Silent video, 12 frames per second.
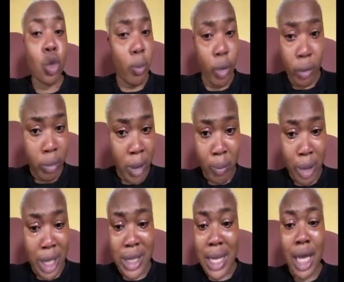support me
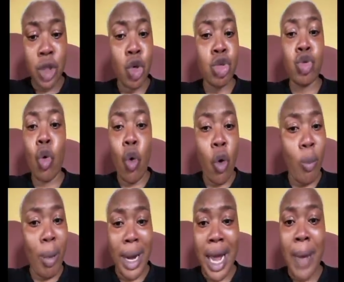please i just
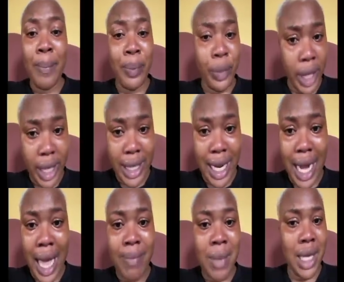hope and i pray that
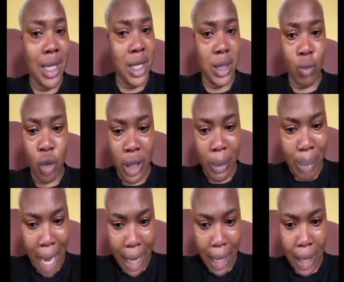i make this money
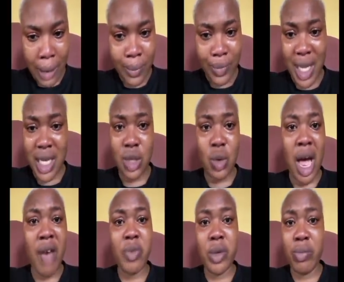back that is why
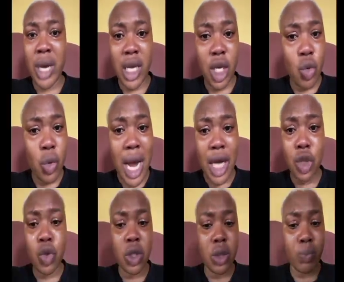i've been begging you guys
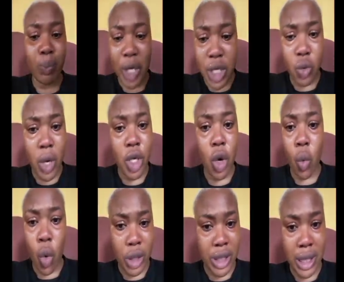should please when you're
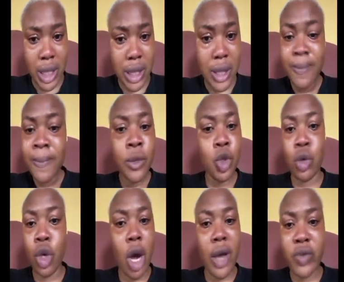watching it do
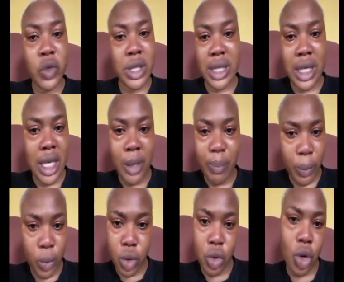not even skip
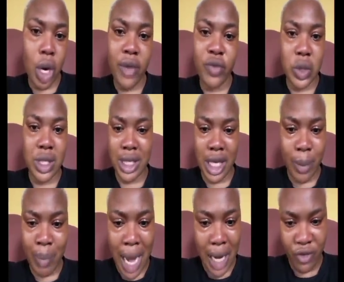do not even
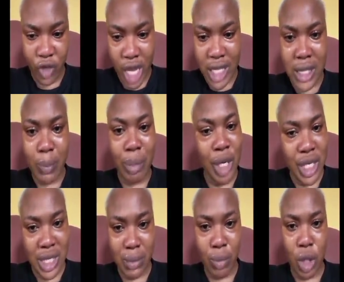skip adverts
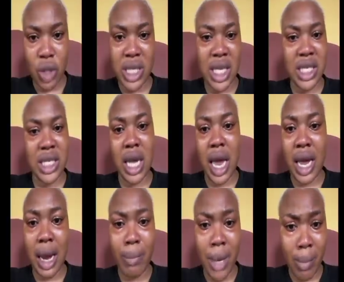please because that is how i
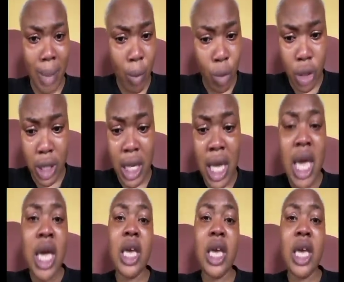can make my money